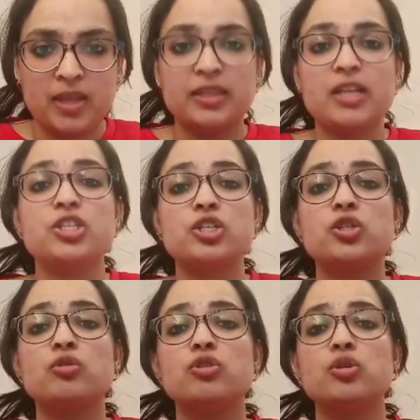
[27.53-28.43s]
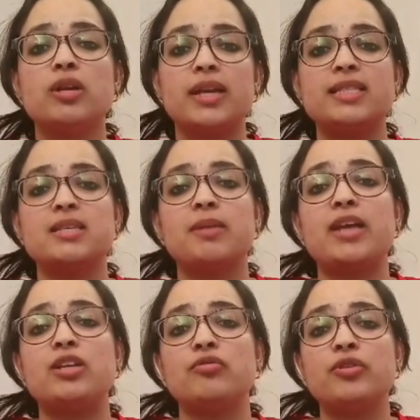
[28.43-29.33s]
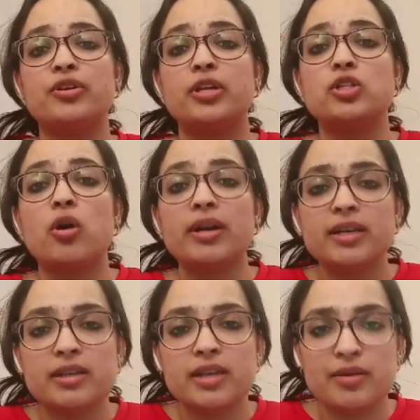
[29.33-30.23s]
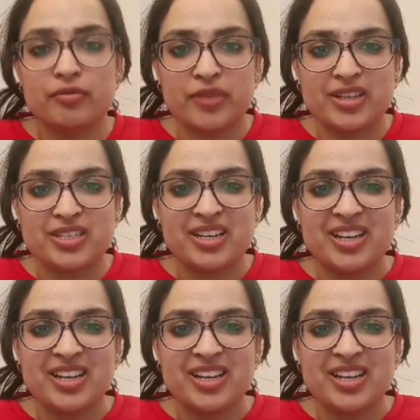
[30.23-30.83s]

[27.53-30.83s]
They are just used to create some kind of a rhetorical effect.